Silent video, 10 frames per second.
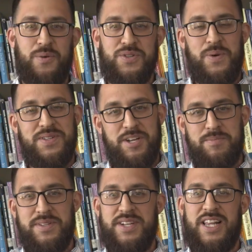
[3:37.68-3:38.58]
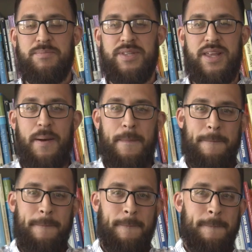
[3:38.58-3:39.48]
There was always something telling me
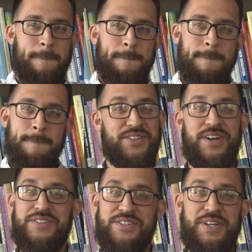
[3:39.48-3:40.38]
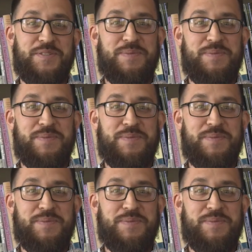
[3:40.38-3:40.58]
that. The judge gives